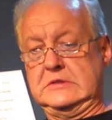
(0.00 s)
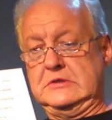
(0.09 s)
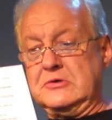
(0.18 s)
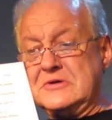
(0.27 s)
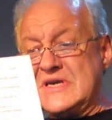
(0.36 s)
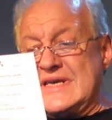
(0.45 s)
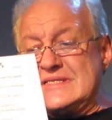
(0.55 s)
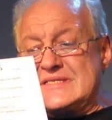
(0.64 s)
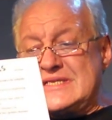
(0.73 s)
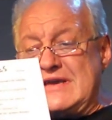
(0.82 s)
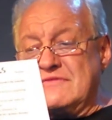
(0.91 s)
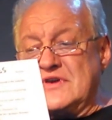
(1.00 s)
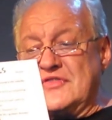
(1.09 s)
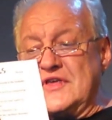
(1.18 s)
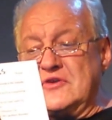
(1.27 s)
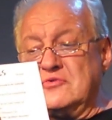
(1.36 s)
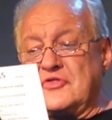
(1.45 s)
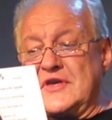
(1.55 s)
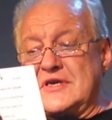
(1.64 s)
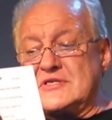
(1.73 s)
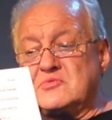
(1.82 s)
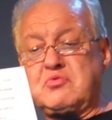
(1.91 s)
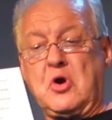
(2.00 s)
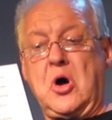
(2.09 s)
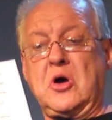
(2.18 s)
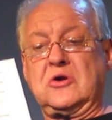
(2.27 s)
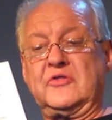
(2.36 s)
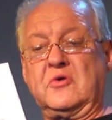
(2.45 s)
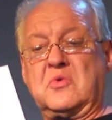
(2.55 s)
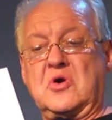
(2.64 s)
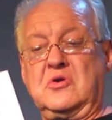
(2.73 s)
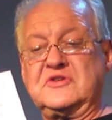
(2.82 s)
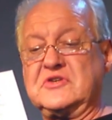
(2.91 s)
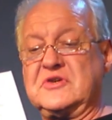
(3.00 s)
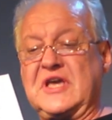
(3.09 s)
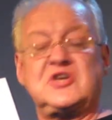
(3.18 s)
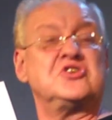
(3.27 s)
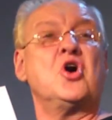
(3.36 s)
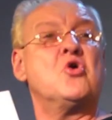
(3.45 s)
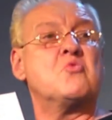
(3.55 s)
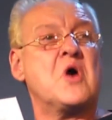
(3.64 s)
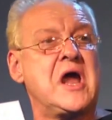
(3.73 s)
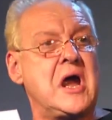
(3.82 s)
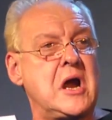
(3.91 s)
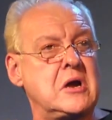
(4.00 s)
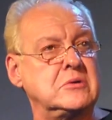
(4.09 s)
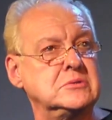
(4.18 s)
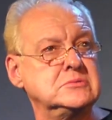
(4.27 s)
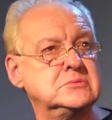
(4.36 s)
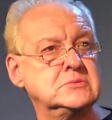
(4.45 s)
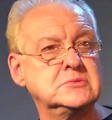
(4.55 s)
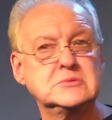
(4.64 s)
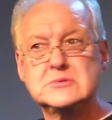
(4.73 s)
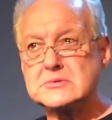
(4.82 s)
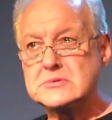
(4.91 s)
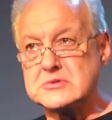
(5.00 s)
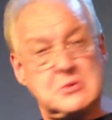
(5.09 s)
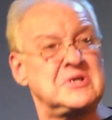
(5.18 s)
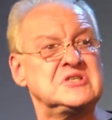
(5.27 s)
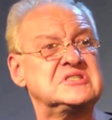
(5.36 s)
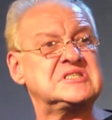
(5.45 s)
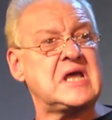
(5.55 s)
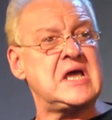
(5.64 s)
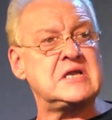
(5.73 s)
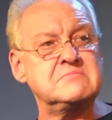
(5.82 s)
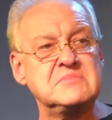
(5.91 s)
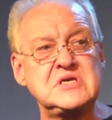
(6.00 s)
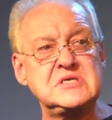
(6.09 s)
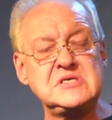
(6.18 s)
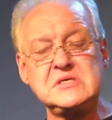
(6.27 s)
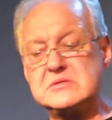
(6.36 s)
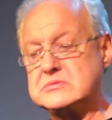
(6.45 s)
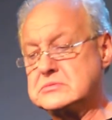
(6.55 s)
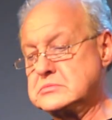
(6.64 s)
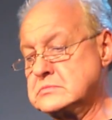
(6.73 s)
You're against everything you think is wrong in the world and you get nowhere. You understand me?